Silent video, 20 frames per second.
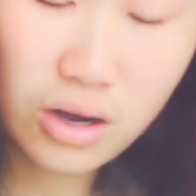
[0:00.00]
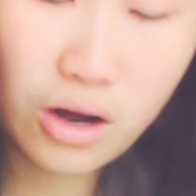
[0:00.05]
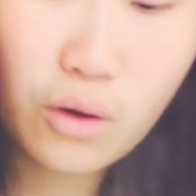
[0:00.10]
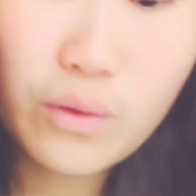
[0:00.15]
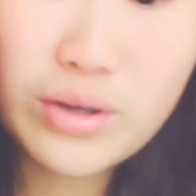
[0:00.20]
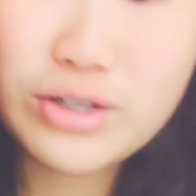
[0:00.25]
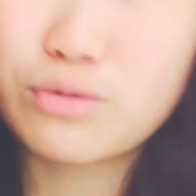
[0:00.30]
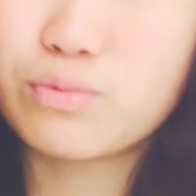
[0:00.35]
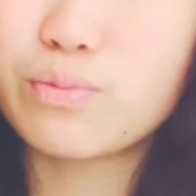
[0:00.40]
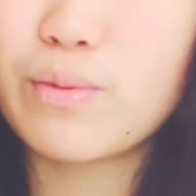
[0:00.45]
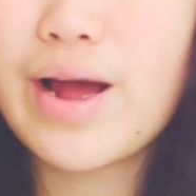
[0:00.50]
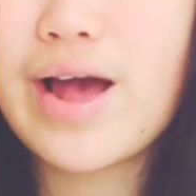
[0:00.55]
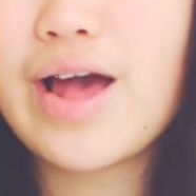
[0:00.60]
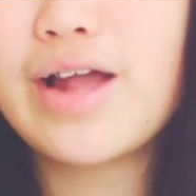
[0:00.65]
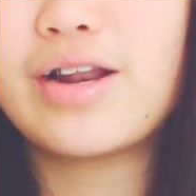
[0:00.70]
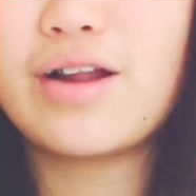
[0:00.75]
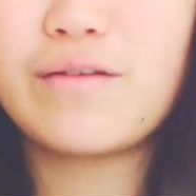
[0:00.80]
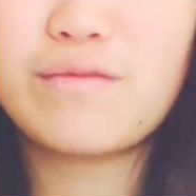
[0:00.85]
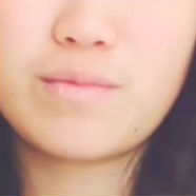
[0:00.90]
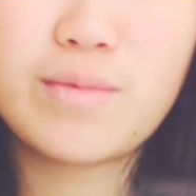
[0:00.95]
Oh, it's
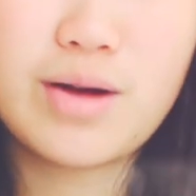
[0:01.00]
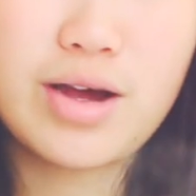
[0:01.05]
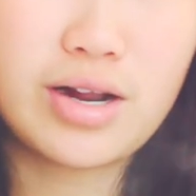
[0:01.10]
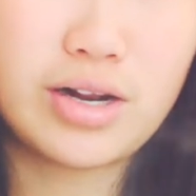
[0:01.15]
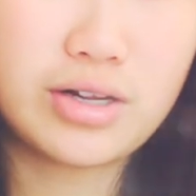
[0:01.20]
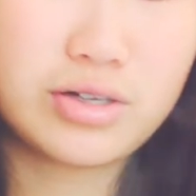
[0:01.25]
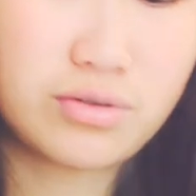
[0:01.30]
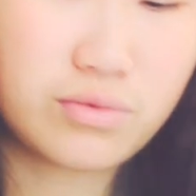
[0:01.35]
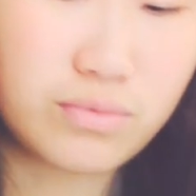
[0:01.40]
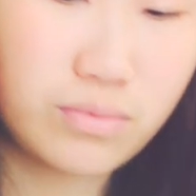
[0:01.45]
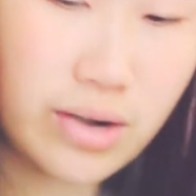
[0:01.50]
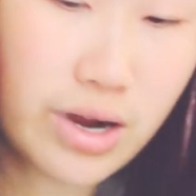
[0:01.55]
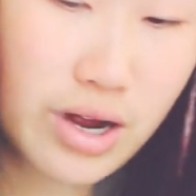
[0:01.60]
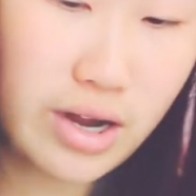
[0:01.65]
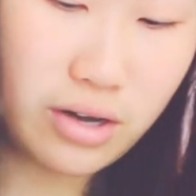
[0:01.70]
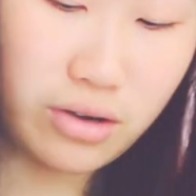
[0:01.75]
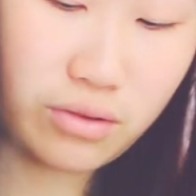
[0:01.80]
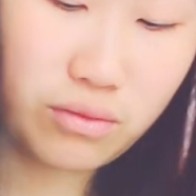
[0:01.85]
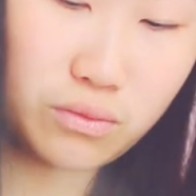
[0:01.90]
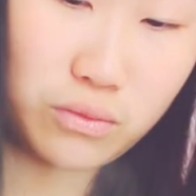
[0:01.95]
red. Never mind, it's red.
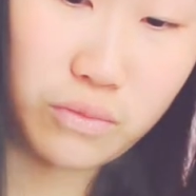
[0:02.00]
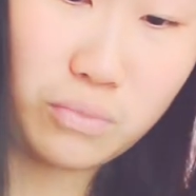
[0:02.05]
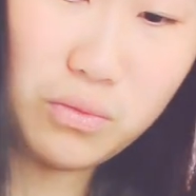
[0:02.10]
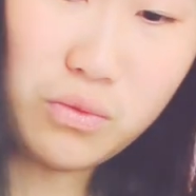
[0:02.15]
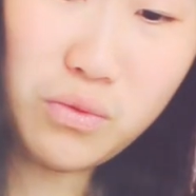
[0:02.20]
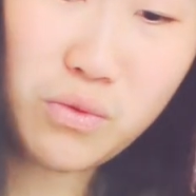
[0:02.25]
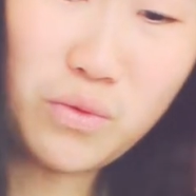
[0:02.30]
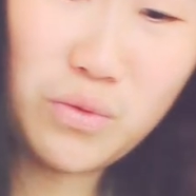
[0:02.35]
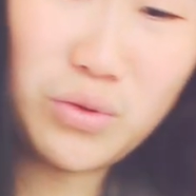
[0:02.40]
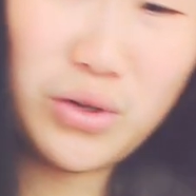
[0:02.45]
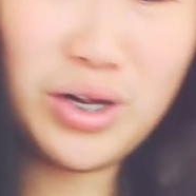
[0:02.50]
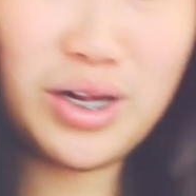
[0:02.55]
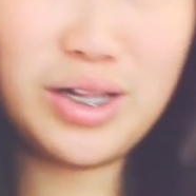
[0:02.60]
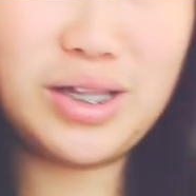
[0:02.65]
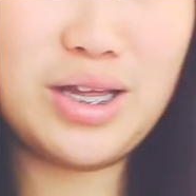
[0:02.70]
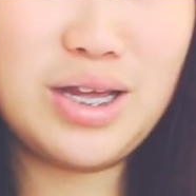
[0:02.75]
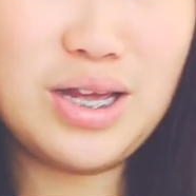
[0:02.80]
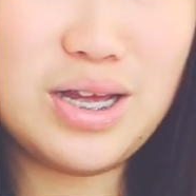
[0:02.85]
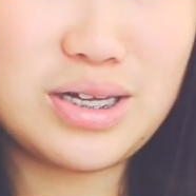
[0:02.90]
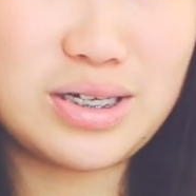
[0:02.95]
Ooh, look at
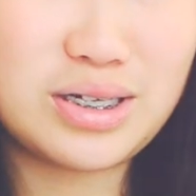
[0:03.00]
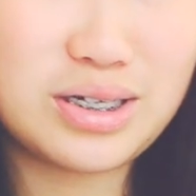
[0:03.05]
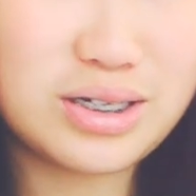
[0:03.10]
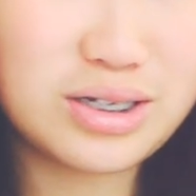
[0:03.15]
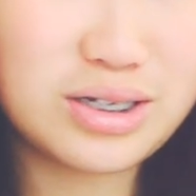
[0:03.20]
this.